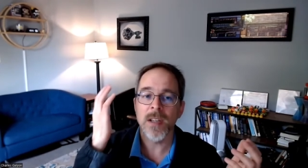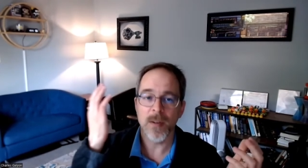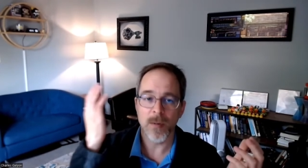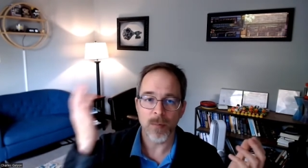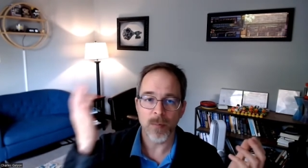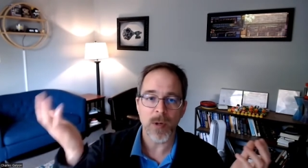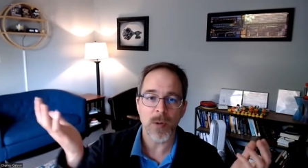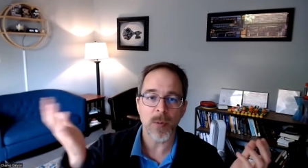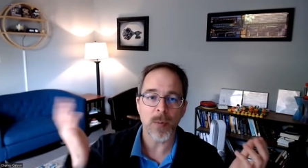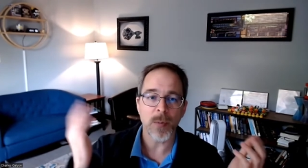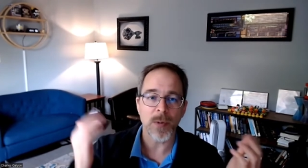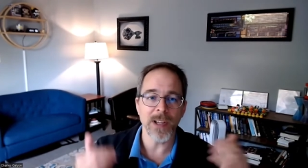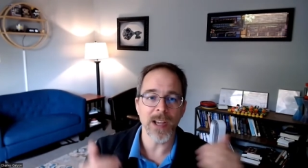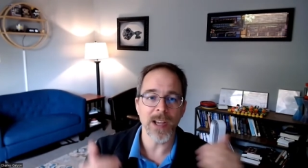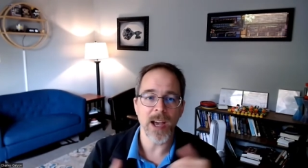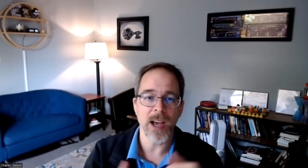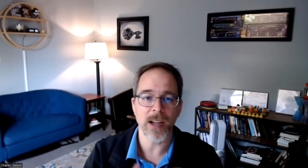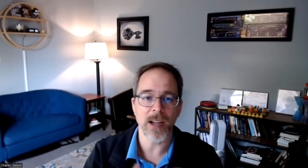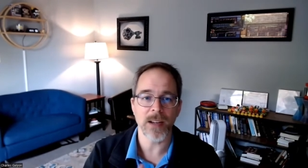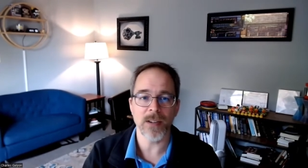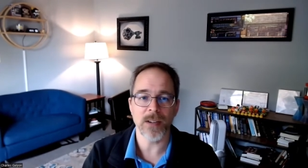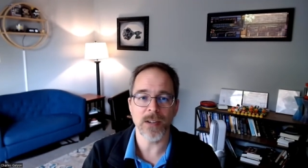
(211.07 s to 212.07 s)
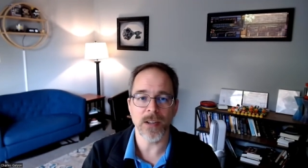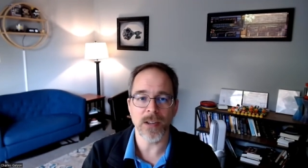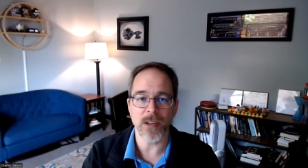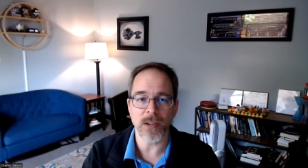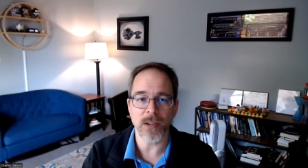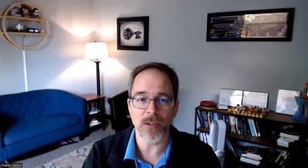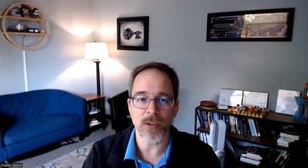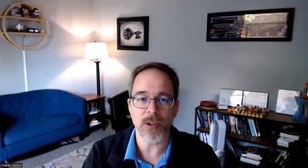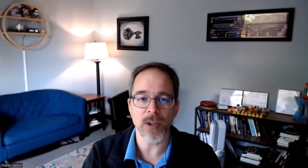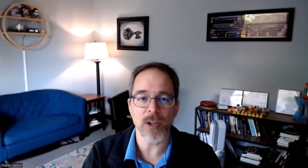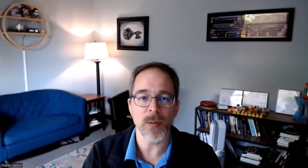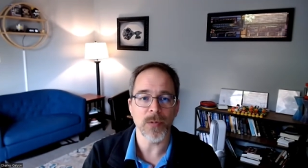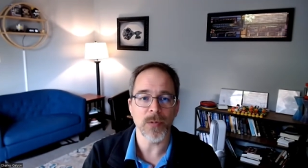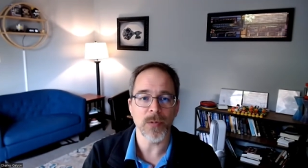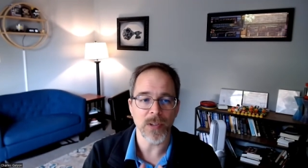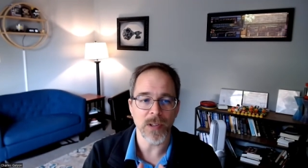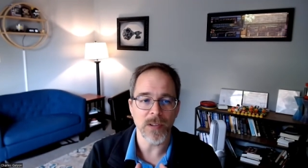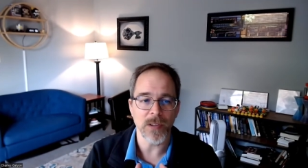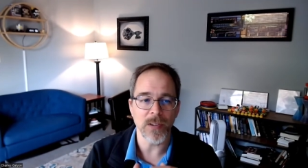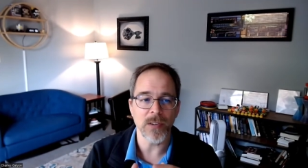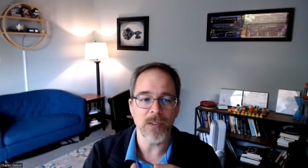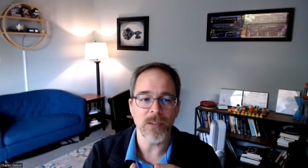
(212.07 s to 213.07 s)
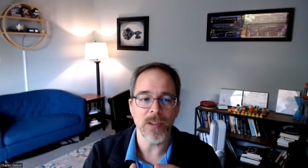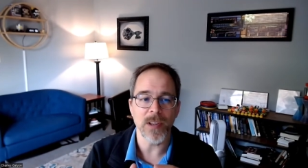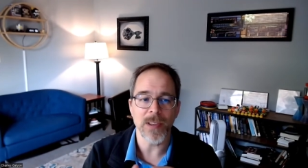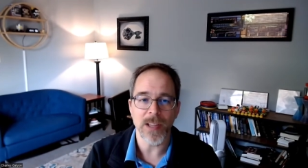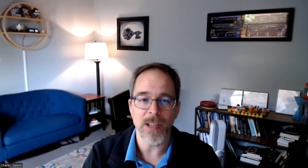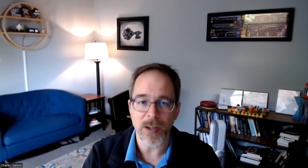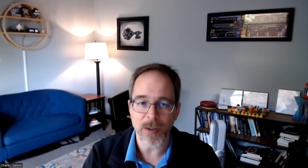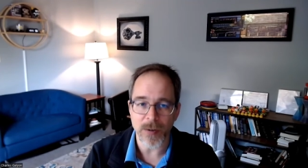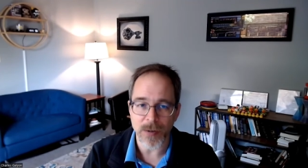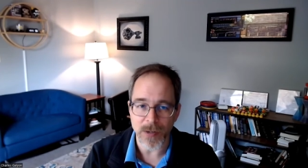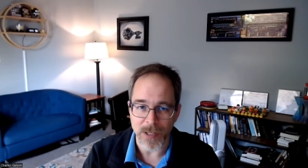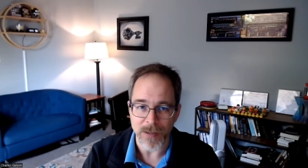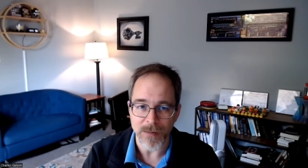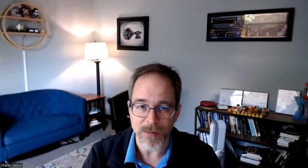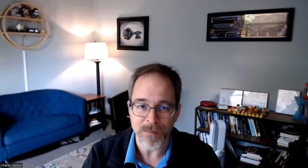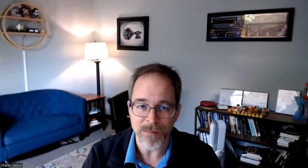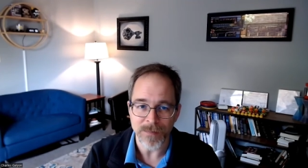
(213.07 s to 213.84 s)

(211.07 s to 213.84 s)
will react to the circumstances that they're in.